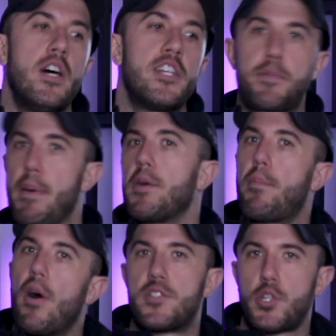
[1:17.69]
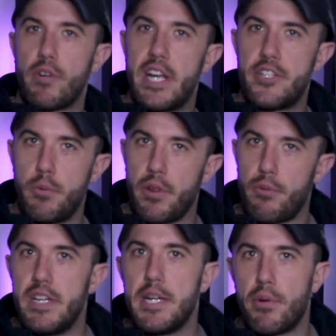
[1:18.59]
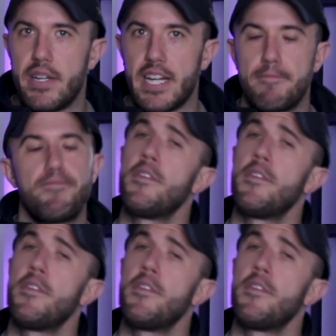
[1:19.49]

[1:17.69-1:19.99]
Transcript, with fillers: spare parts creation with three D printing.